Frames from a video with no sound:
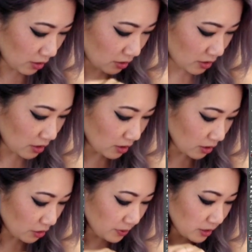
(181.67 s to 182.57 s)
did a
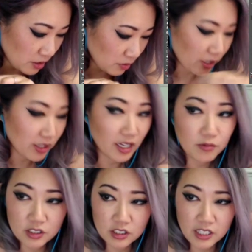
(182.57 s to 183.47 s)
little bit on the red line,
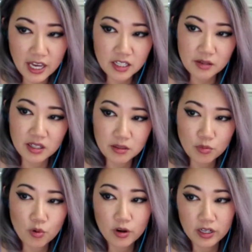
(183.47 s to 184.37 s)
was just adding in
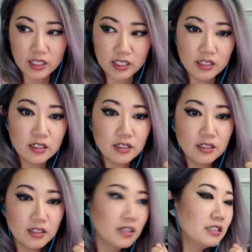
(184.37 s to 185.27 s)
more ink
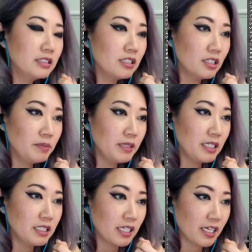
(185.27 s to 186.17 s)
to the
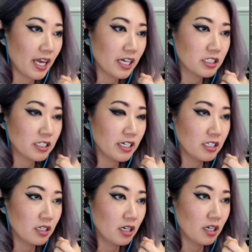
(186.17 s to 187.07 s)
piece, like hash
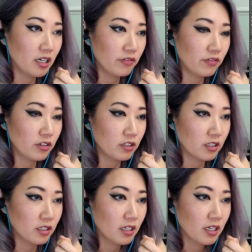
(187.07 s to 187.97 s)
line for
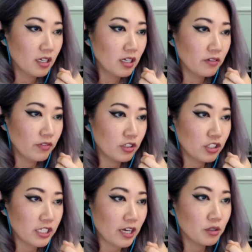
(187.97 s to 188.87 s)

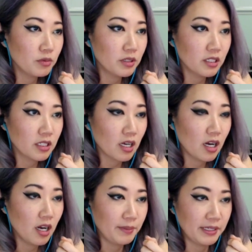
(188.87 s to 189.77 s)
shadow work,
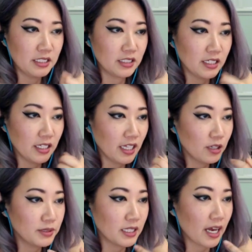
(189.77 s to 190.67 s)
and just it
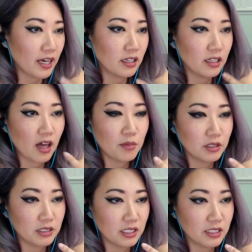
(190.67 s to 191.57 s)
helps to add a lot more
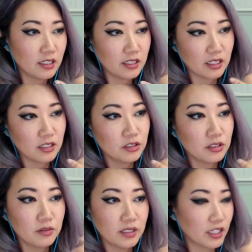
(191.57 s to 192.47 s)
detailing
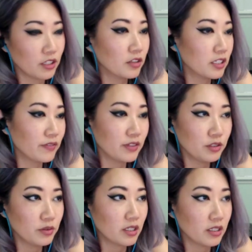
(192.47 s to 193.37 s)
into it. Like you could definitely
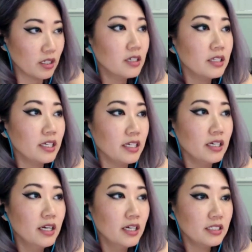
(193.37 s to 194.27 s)
do it on the hoodie
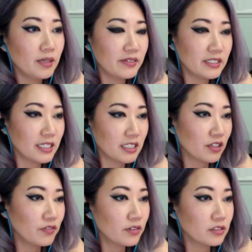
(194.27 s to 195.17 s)
to emphasize like,
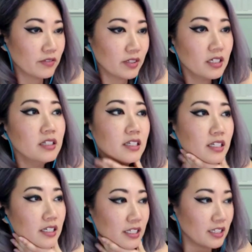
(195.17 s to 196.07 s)
the folds of the hoodie
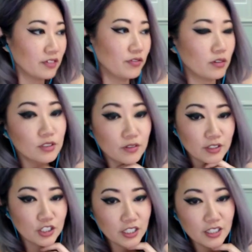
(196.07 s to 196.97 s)
and like the folds of the
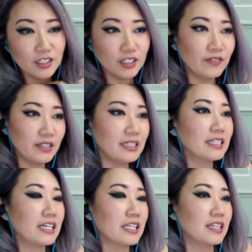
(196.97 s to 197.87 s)
chin and everything
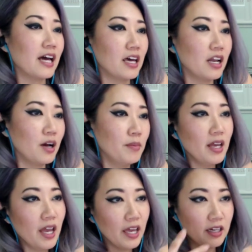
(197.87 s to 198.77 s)
like that.
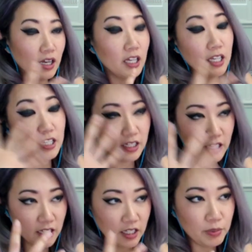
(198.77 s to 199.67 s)
And
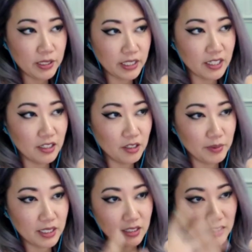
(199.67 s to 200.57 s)
in particular
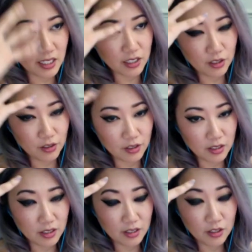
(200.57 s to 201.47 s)
because like
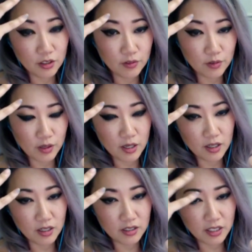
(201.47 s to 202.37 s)

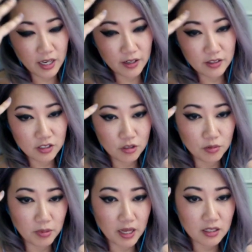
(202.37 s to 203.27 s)
the hair is so
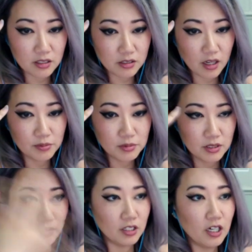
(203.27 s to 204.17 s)
black on top
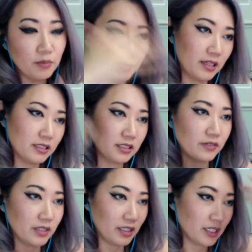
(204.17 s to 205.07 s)
too, it'll help balance
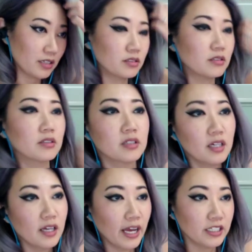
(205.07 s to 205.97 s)
everything out
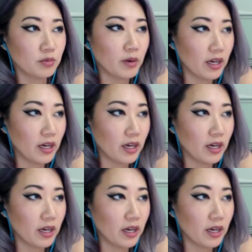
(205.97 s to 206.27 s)
as well.